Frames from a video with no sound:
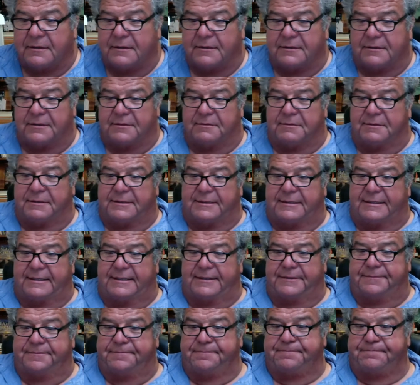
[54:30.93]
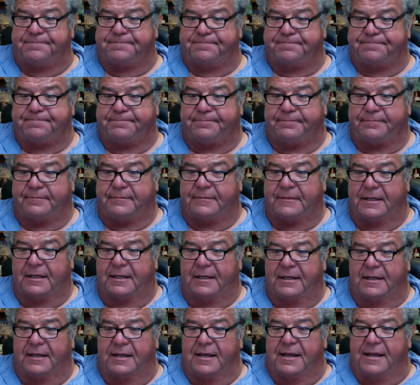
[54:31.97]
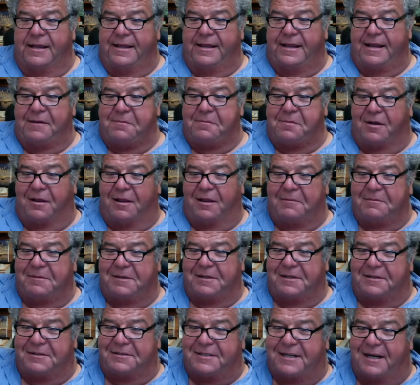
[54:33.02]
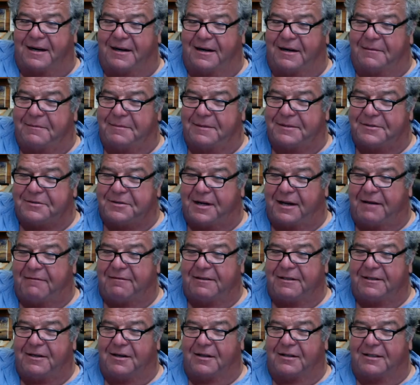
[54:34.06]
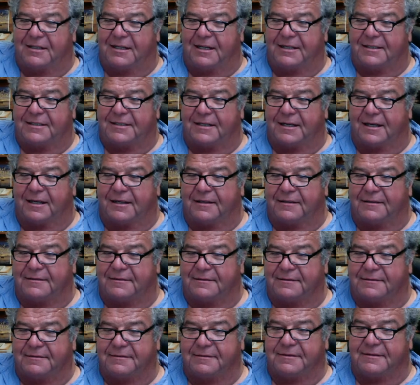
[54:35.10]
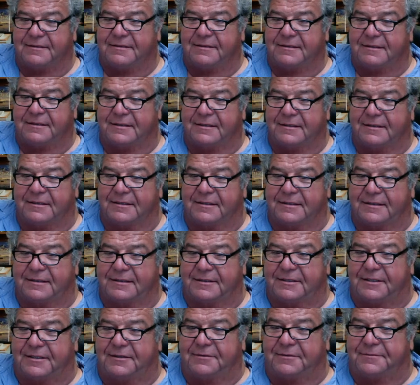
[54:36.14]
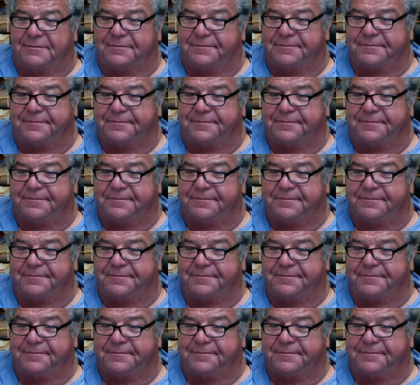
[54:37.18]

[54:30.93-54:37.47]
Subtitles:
so we'll see. Yeah, Paul, I'm a little tired. I've been traveling all day today. So